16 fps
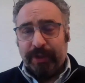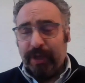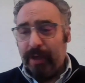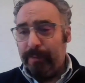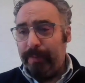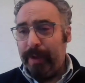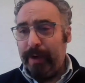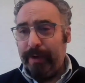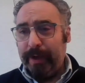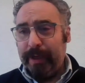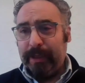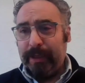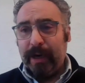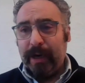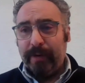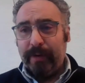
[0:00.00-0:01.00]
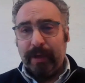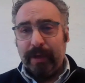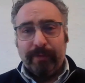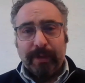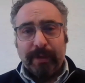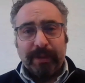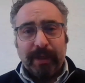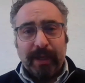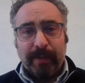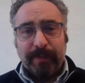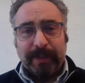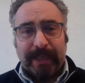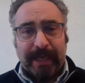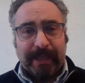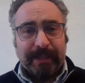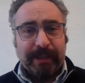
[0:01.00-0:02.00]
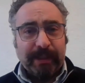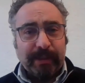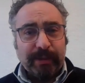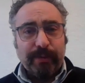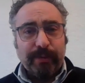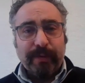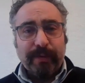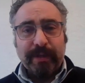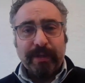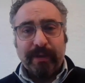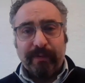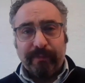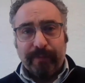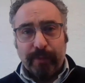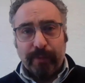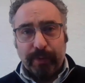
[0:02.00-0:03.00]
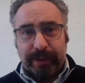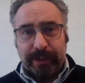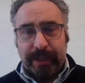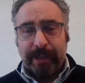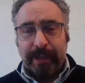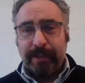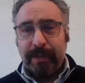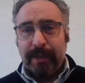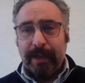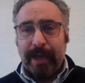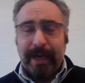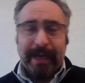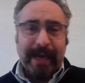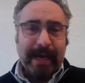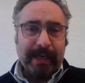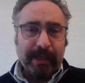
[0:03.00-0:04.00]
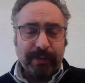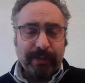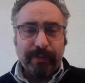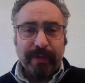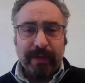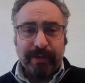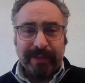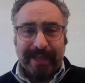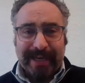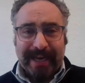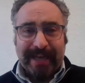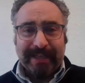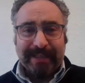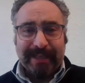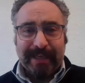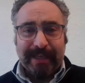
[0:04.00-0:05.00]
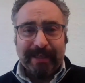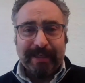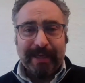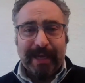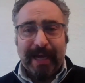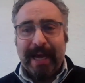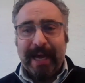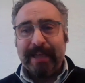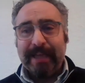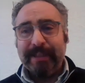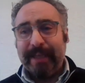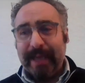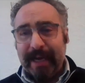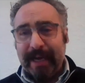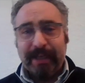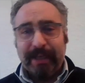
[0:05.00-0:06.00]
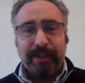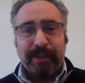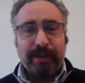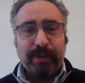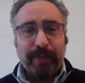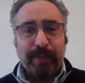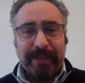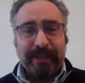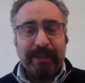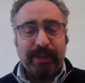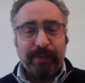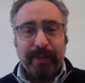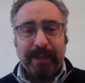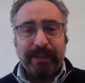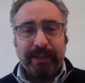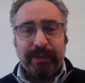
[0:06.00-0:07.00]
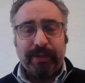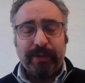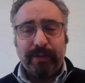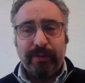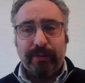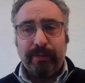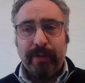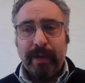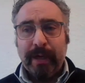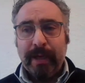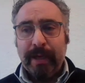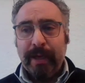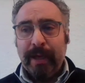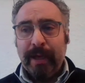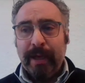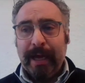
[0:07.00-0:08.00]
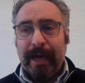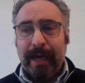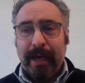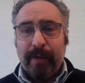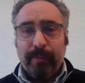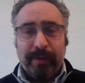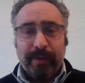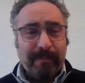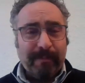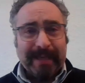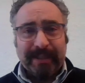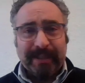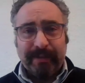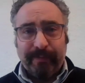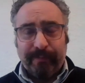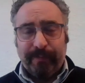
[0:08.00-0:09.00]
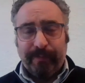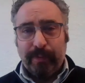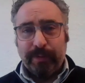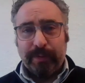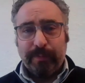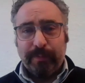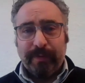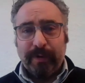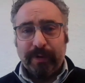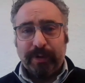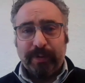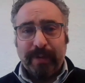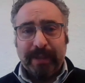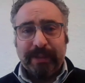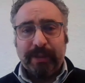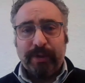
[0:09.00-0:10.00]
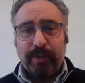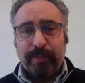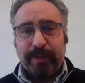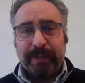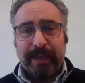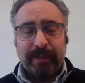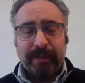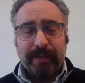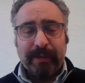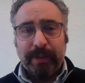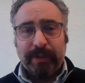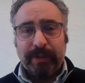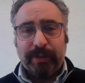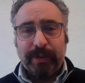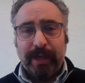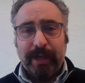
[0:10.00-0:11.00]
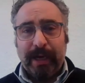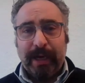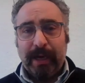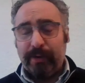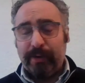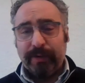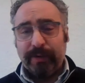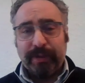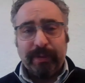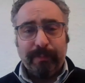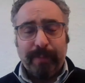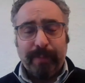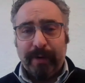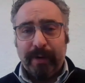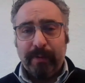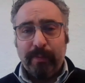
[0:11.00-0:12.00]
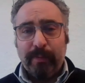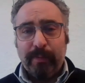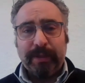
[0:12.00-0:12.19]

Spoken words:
Sean Berry and Caroline Russell, I was elected in 2014, again in 2018, and again in 2022. With a massive vote. We got 22%, which across the borough,